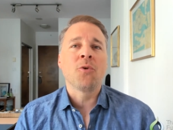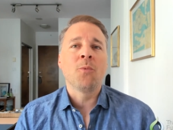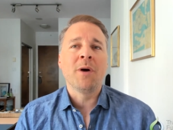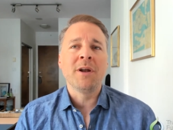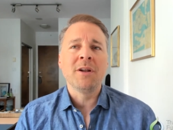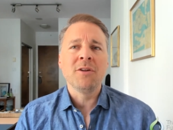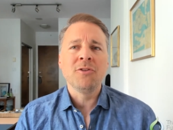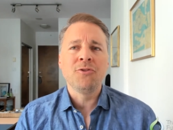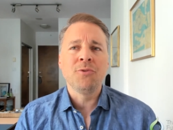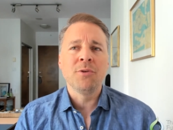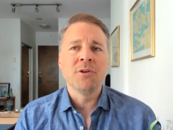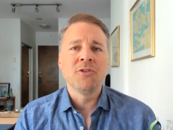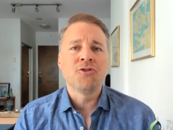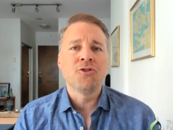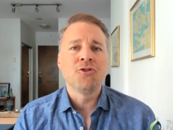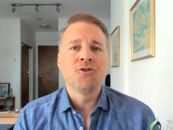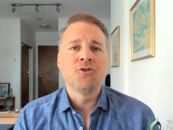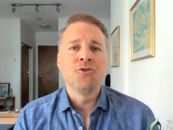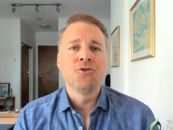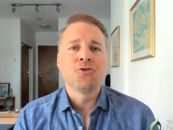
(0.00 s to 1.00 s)
why don't you
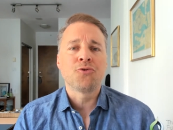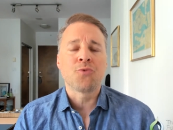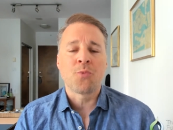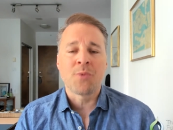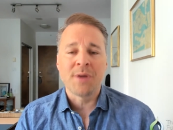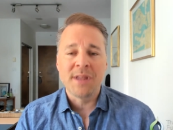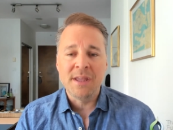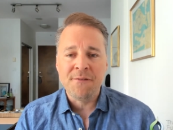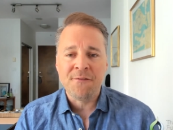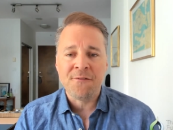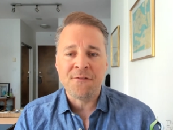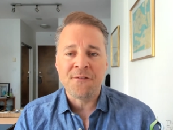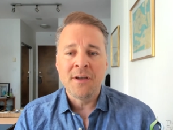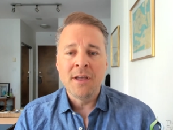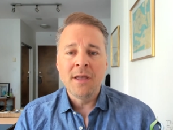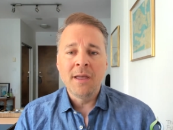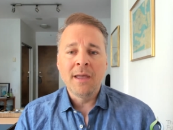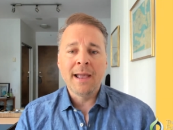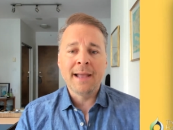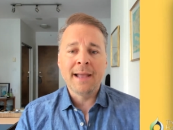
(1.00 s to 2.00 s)
introduce Reef and,